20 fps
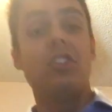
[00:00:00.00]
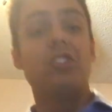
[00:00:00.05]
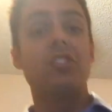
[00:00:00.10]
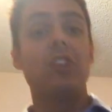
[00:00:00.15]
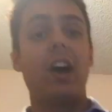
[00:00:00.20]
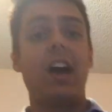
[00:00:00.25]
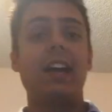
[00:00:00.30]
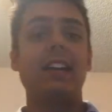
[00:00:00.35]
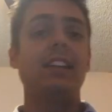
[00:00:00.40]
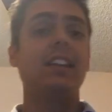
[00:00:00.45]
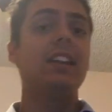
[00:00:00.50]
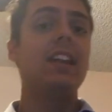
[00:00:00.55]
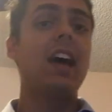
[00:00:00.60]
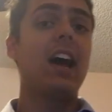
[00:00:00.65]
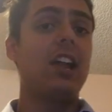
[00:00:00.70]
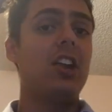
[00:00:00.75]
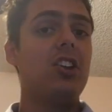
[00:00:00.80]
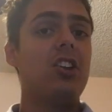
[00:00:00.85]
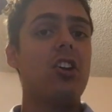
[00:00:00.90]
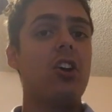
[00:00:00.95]
So I did
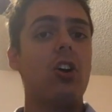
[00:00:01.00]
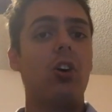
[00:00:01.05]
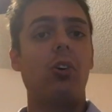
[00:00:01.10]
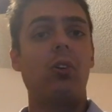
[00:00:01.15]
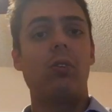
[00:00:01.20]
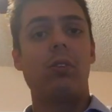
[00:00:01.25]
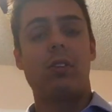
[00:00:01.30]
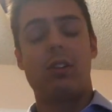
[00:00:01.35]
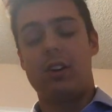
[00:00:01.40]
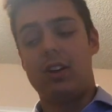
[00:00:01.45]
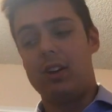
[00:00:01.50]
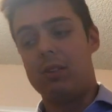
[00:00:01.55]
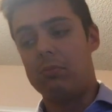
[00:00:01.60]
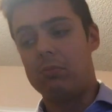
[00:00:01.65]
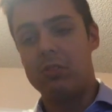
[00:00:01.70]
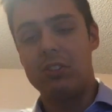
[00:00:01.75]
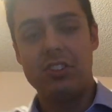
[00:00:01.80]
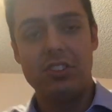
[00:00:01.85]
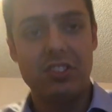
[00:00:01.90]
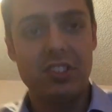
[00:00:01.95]
not know
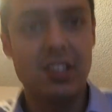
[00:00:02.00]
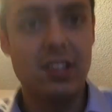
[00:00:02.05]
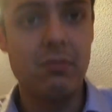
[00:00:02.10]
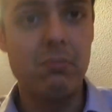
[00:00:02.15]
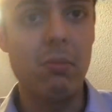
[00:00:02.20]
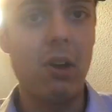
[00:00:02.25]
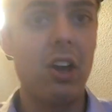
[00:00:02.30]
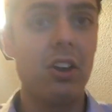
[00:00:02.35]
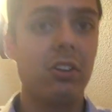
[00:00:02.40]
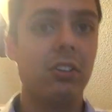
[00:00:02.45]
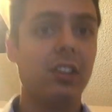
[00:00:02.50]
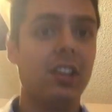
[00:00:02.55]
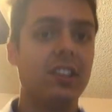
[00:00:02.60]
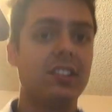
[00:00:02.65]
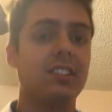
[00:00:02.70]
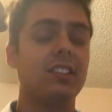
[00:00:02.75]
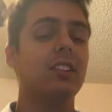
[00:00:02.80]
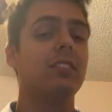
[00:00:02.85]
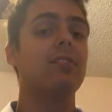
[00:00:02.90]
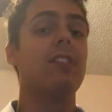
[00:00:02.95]
when you said model
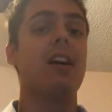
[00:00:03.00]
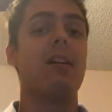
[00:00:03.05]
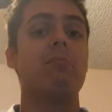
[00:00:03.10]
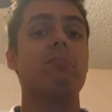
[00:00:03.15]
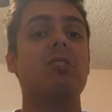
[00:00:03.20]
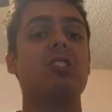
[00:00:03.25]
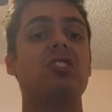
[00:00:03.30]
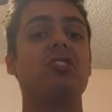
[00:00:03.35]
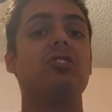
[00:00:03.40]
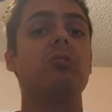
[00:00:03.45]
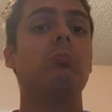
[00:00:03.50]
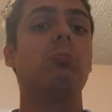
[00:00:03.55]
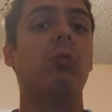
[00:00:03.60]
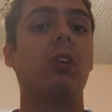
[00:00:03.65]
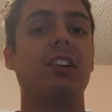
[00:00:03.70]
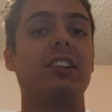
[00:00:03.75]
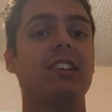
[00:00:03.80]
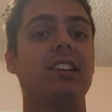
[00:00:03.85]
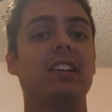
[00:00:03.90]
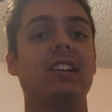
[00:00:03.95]
lesson if that meant you
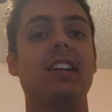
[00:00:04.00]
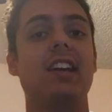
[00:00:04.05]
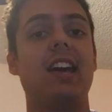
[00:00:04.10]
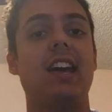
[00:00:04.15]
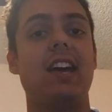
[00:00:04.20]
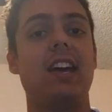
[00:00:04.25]
wanted